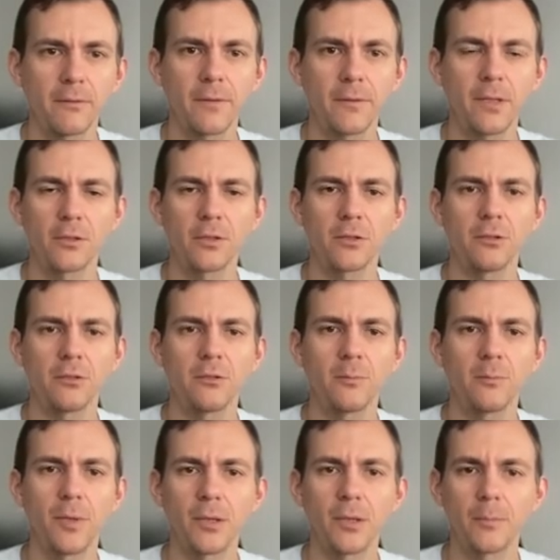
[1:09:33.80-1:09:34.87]
function new
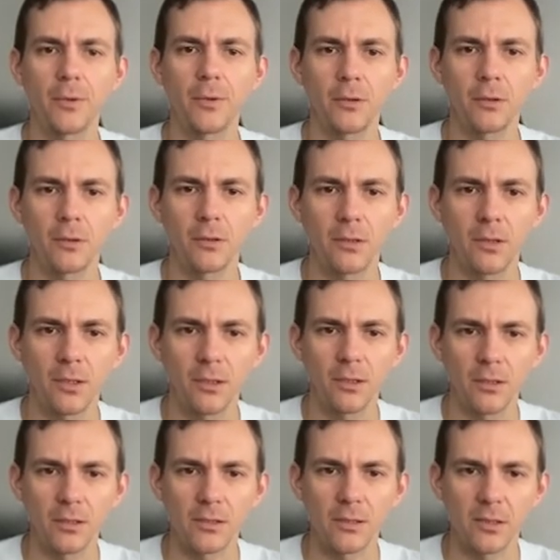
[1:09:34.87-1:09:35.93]
ping pong and
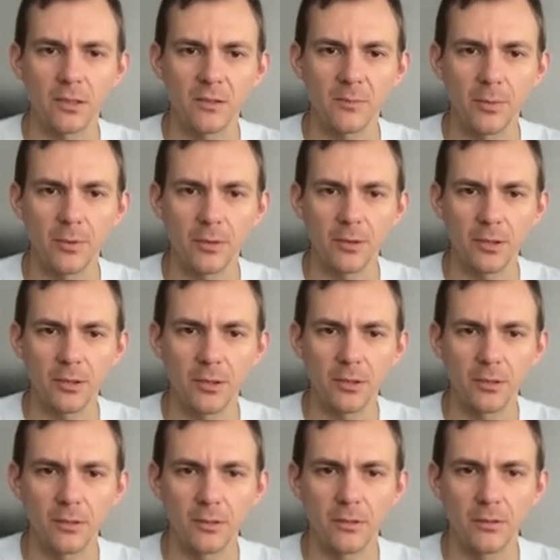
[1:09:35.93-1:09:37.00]
let's export it
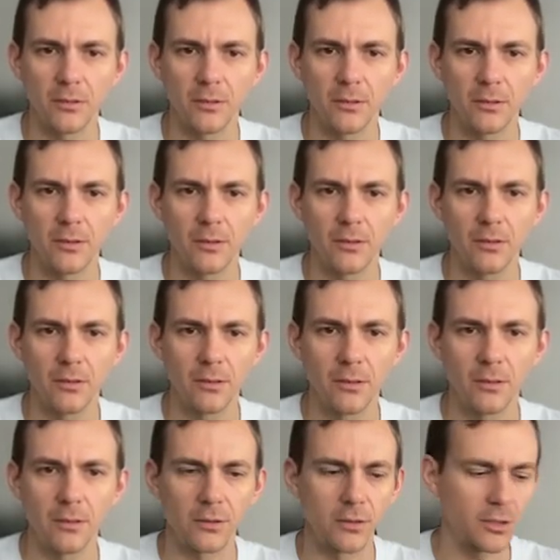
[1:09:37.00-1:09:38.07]

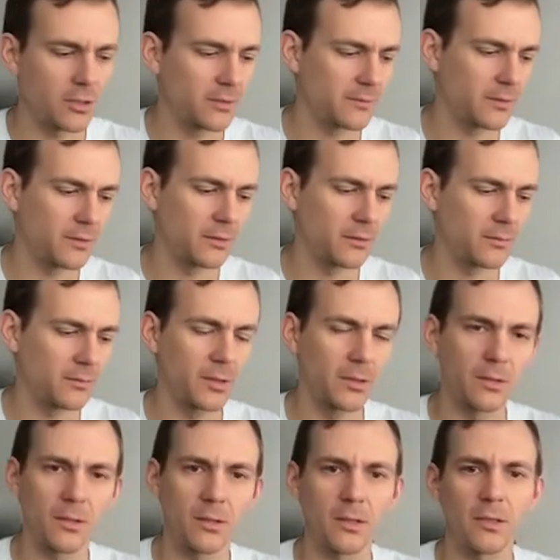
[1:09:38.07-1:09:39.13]
just for it to be
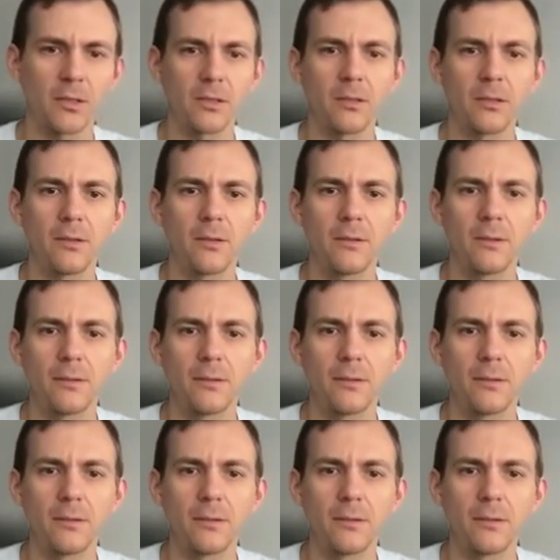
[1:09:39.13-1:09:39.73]
playing.